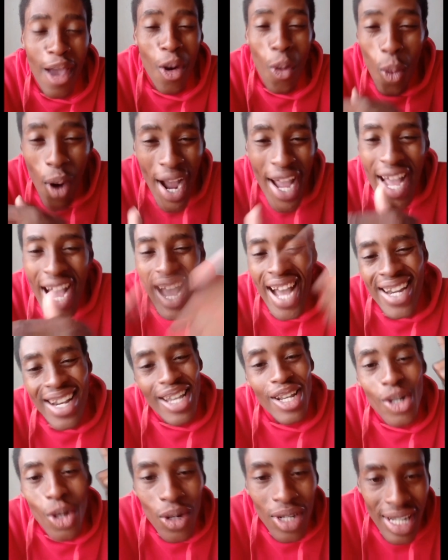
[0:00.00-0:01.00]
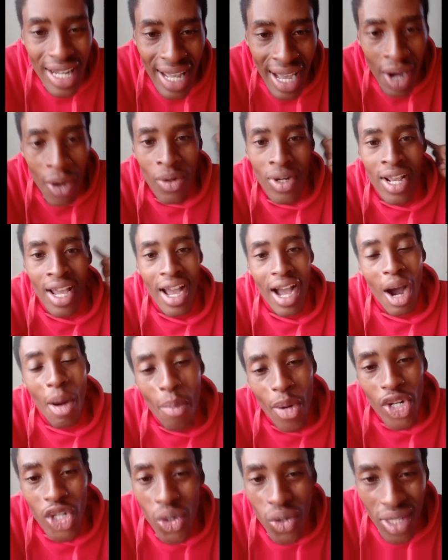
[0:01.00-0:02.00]
Why are they not loud
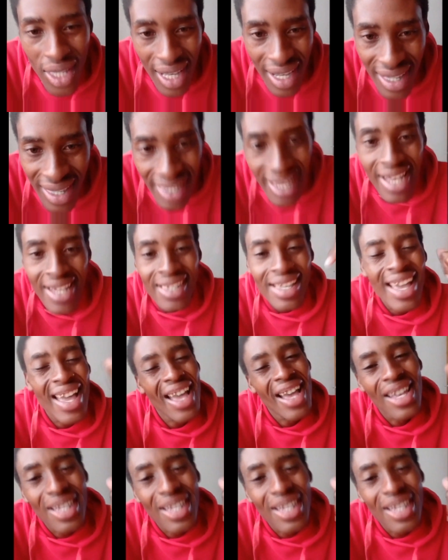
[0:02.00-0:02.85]
about your success